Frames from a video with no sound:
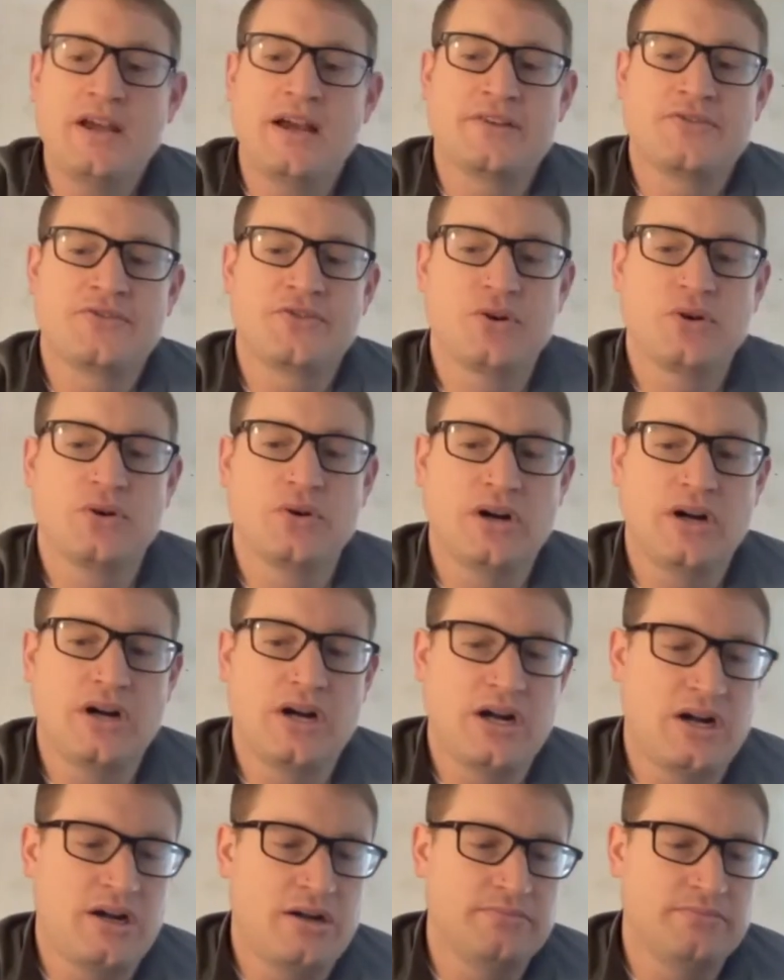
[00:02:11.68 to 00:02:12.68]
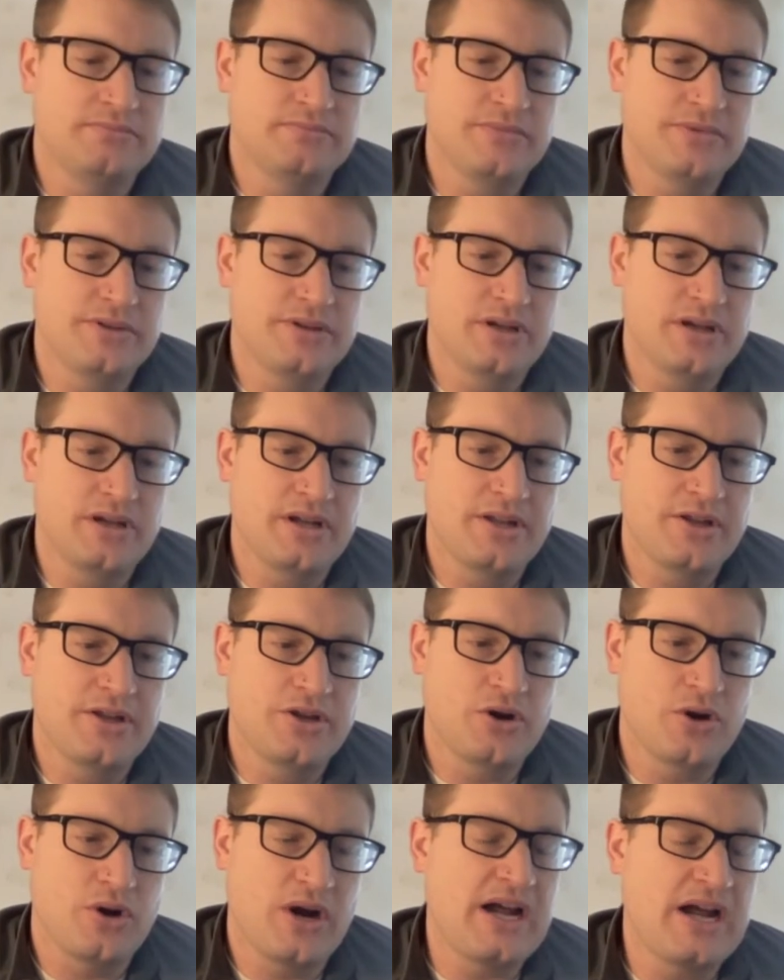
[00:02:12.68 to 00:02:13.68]
so
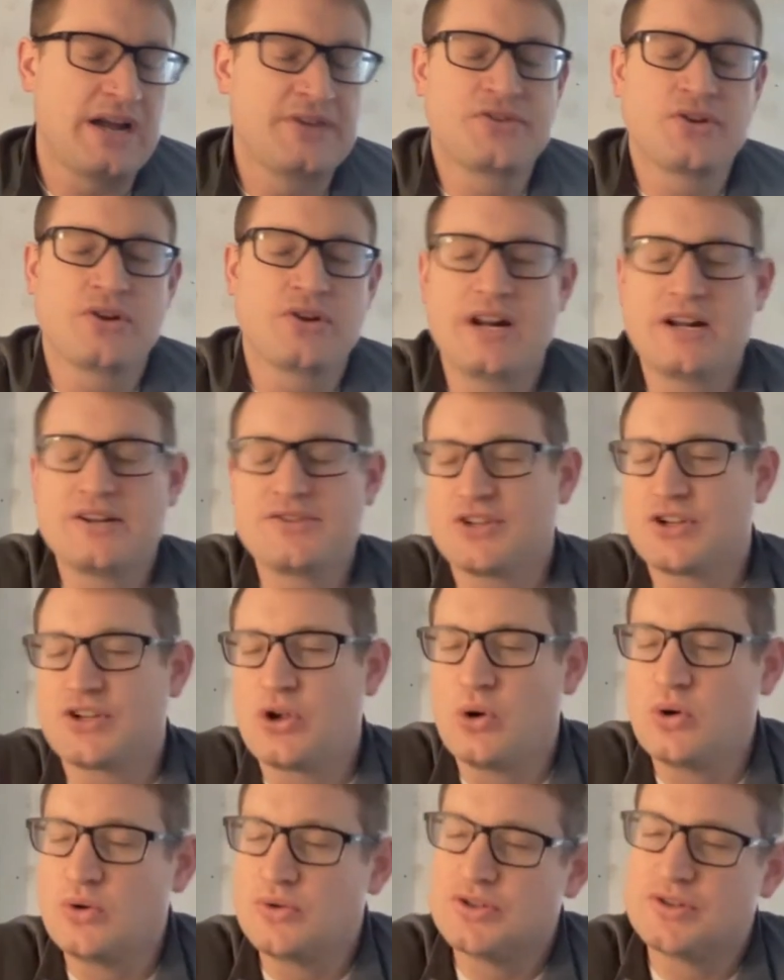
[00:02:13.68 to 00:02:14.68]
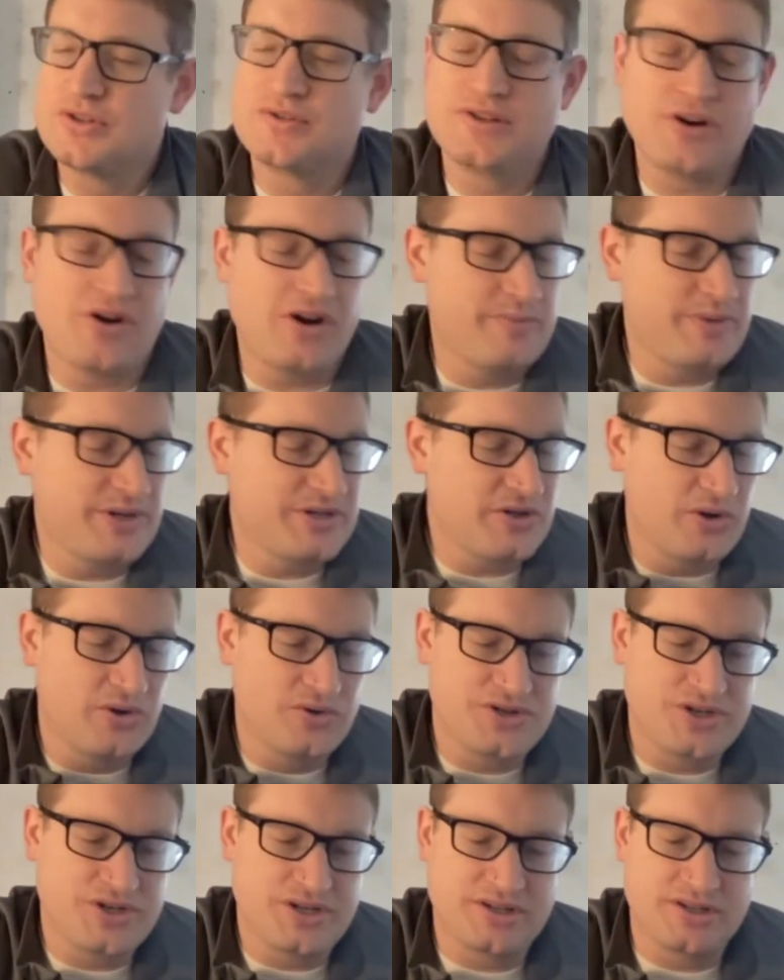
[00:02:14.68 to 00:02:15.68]
I started out as a coach. I've been
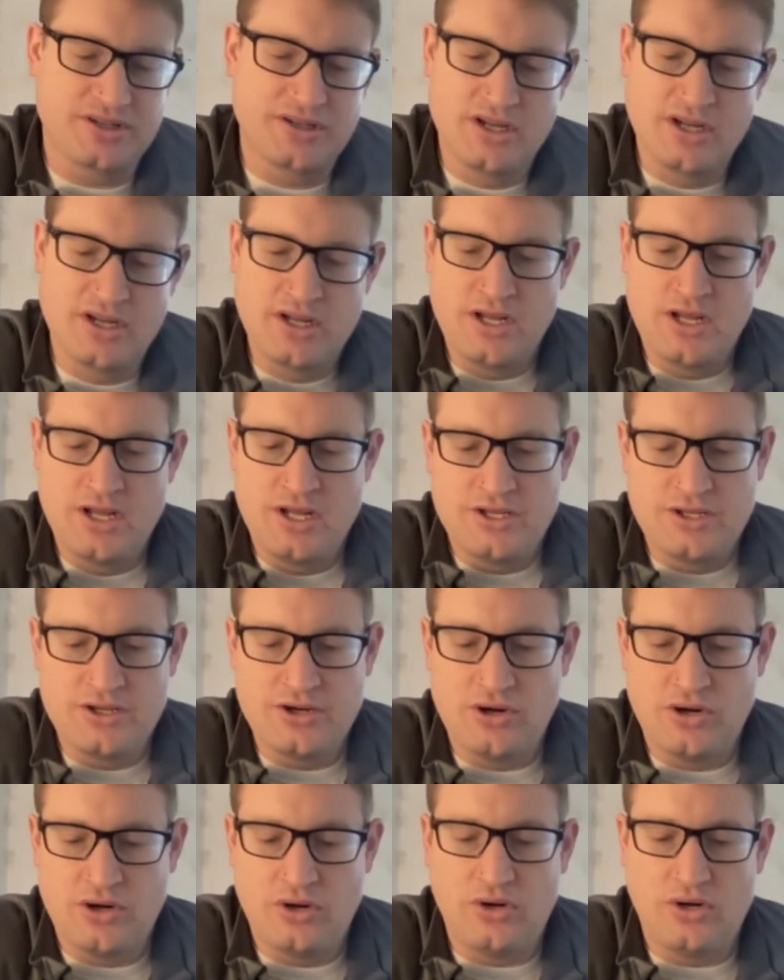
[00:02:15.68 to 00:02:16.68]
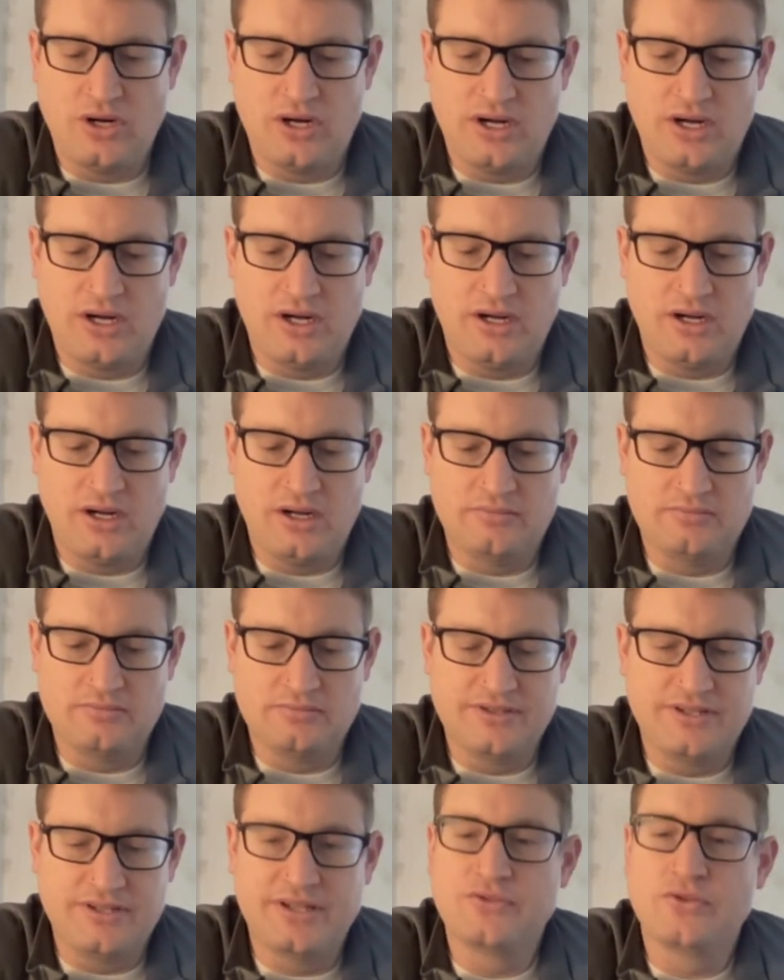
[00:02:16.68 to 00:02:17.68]
coaching
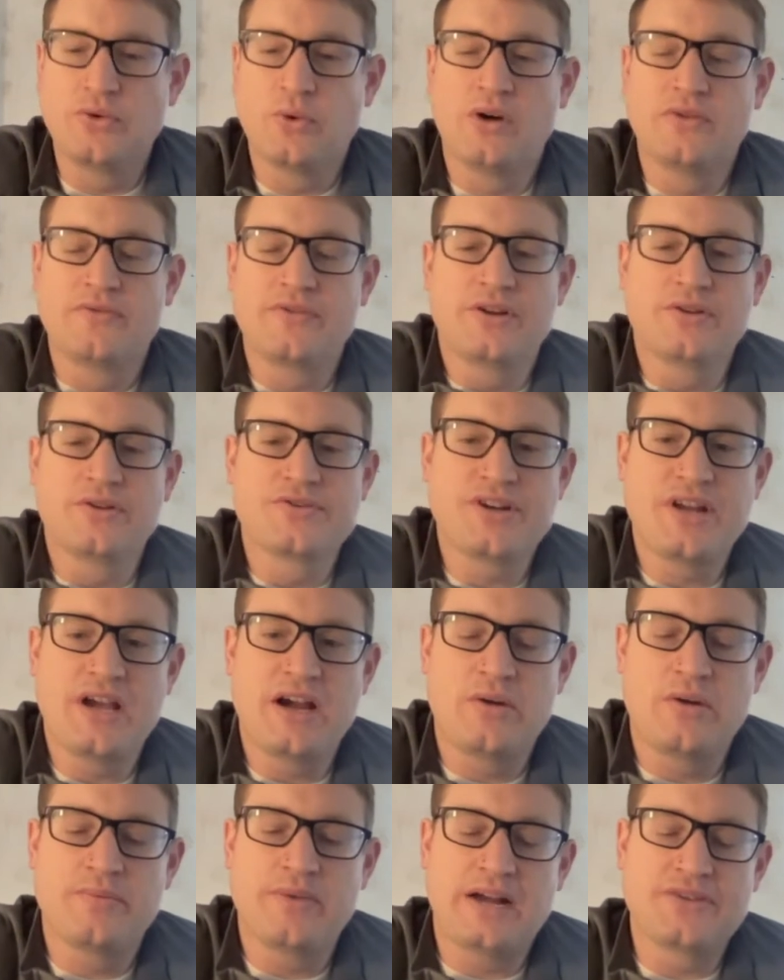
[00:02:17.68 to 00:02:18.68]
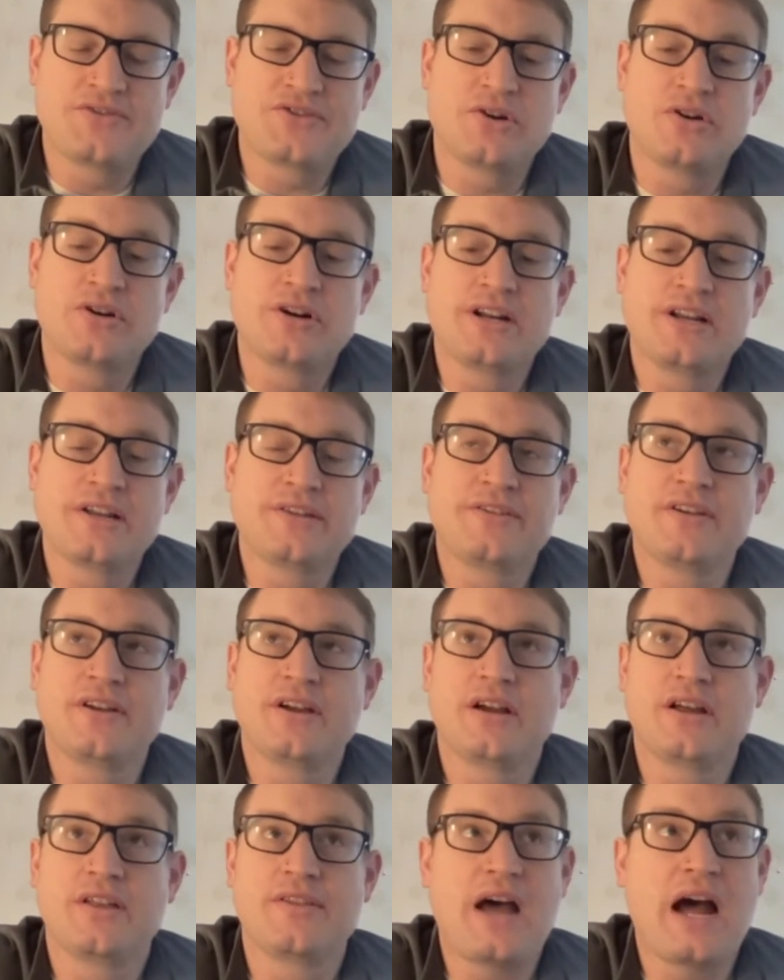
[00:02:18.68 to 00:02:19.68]
10, 12 years now. I started at
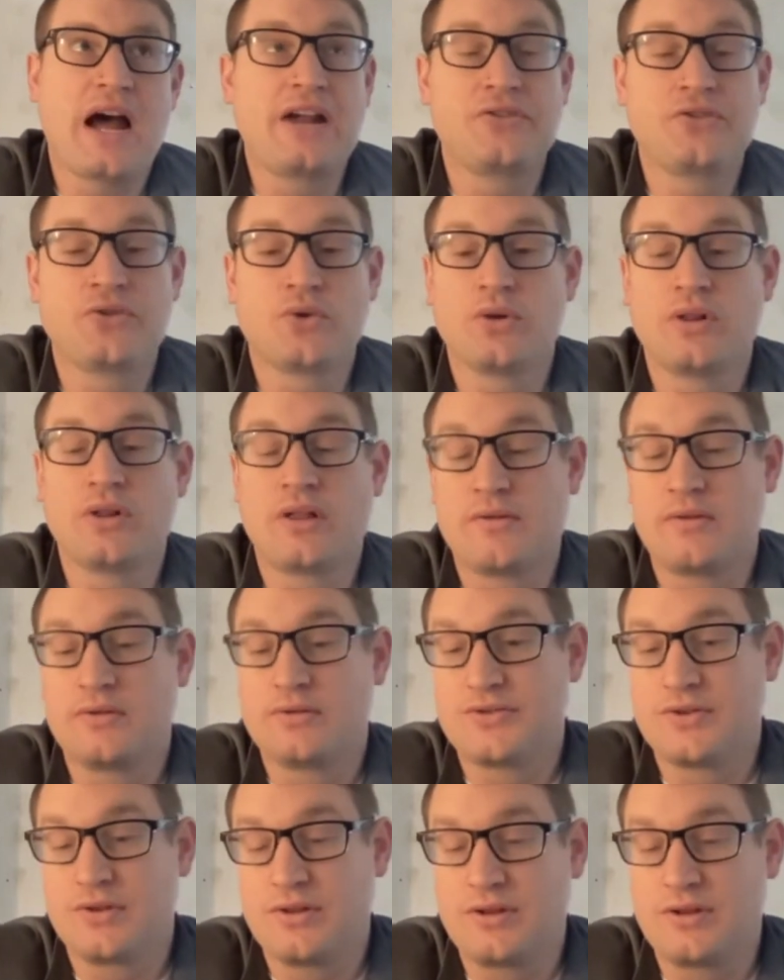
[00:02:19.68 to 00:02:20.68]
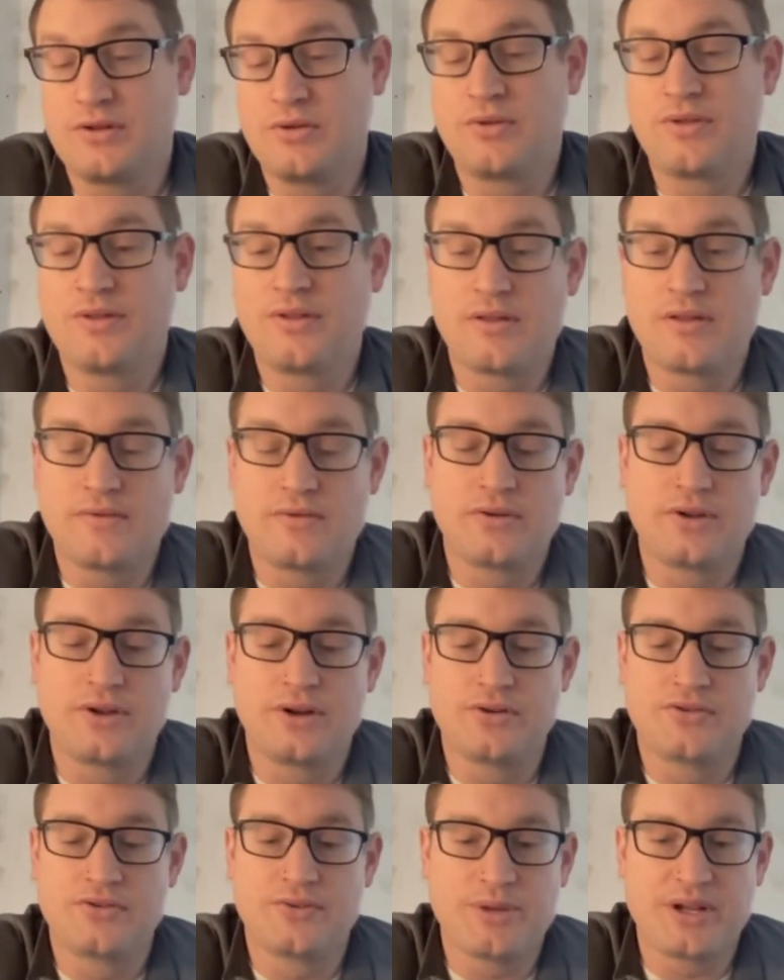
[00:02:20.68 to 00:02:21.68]
the high school level, so the youth level
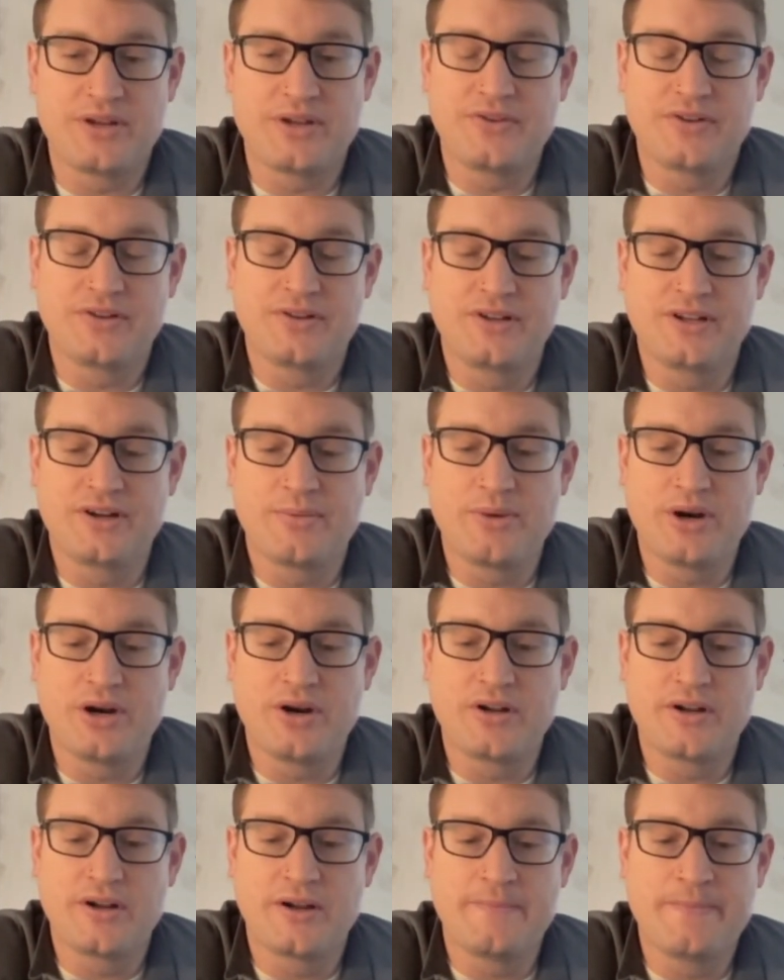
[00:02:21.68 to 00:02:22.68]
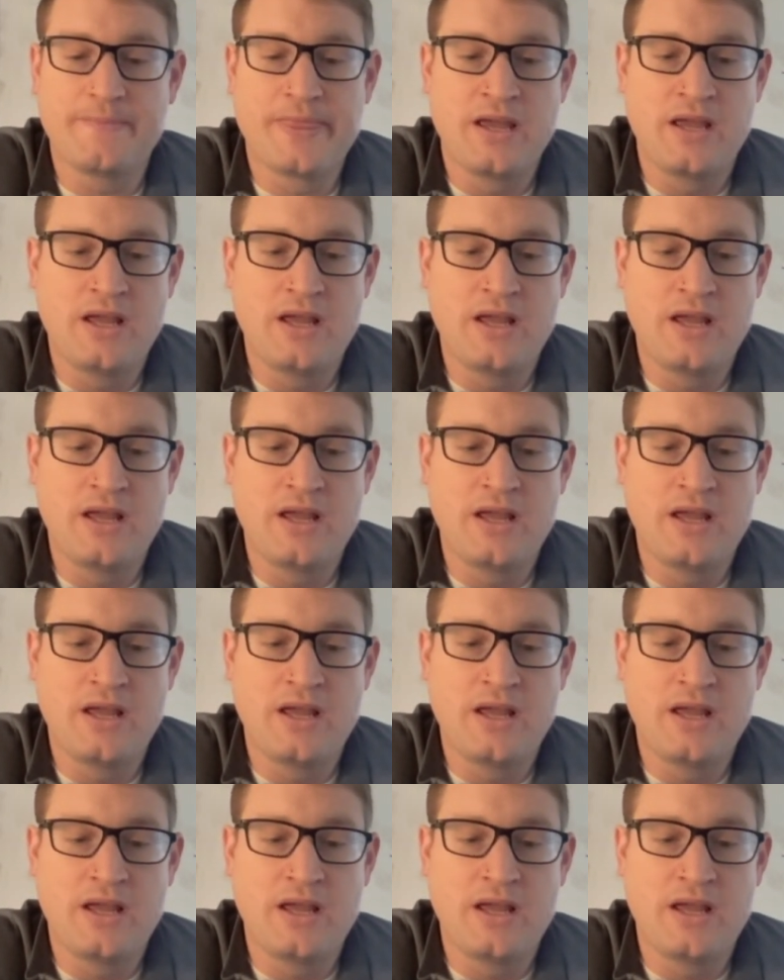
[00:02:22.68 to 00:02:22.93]
here domestically in America.